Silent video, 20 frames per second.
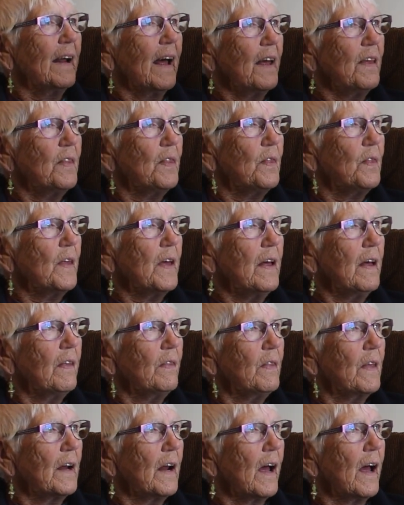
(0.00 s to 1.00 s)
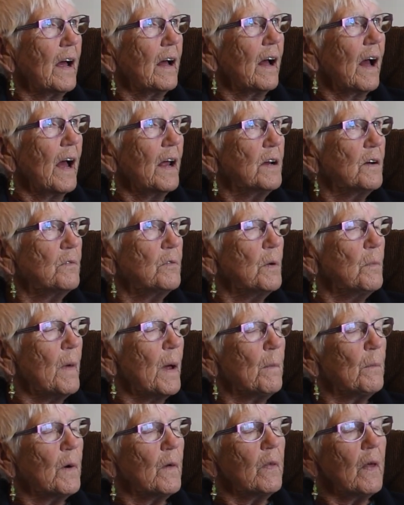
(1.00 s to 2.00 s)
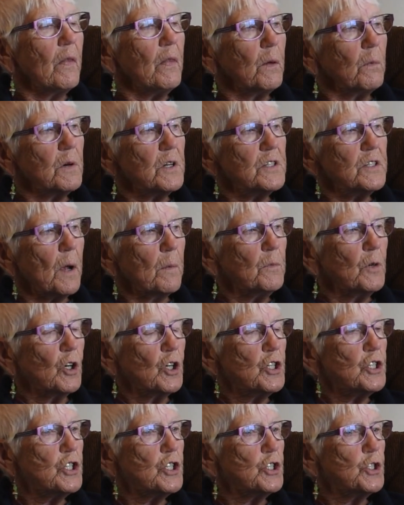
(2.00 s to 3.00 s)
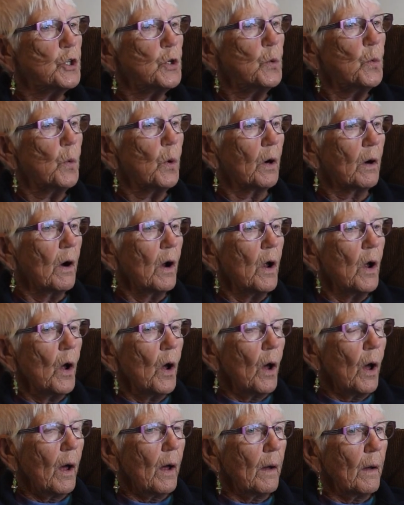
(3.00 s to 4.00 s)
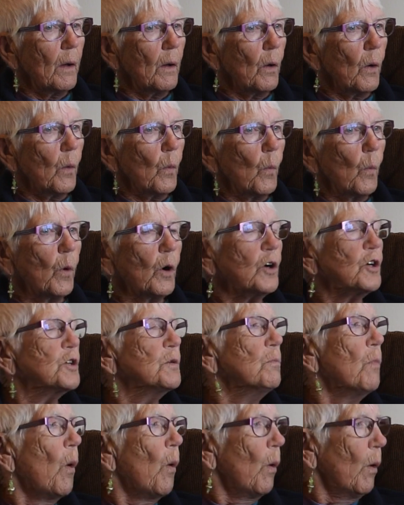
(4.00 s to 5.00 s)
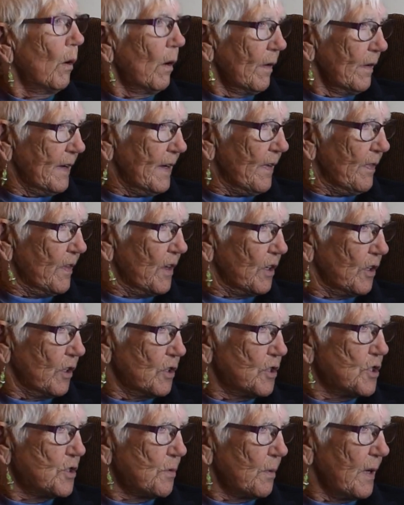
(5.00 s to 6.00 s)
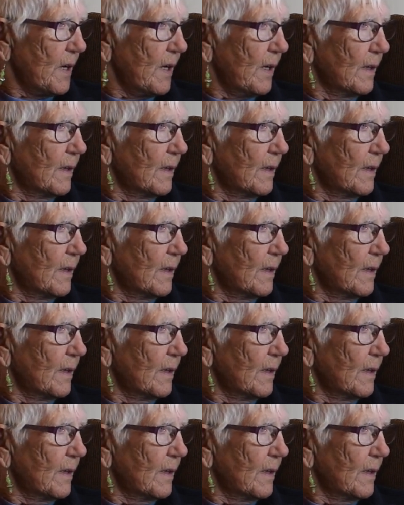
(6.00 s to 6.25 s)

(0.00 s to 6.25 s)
I think that I kind of remember that there were some nurses who worked more in the nursery.